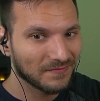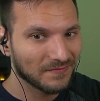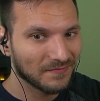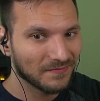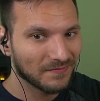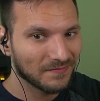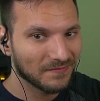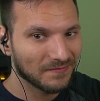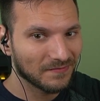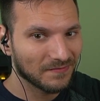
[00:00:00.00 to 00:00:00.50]

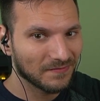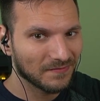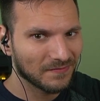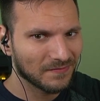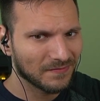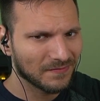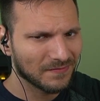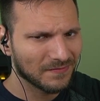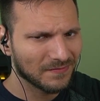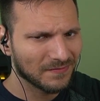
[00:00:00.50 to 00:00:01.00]

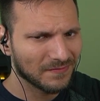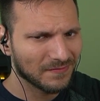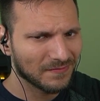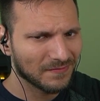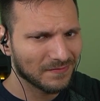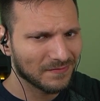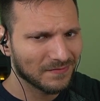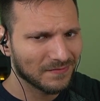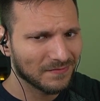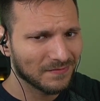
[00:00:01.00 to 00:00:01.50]

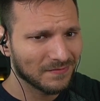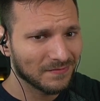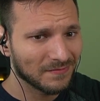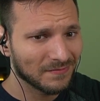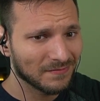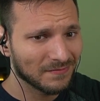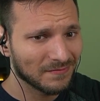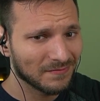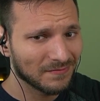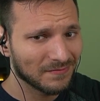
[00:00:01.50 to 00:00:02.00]

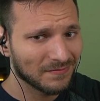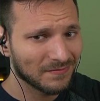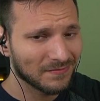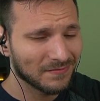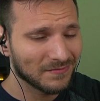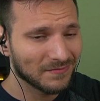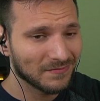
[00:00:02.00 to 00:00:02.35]
(silence)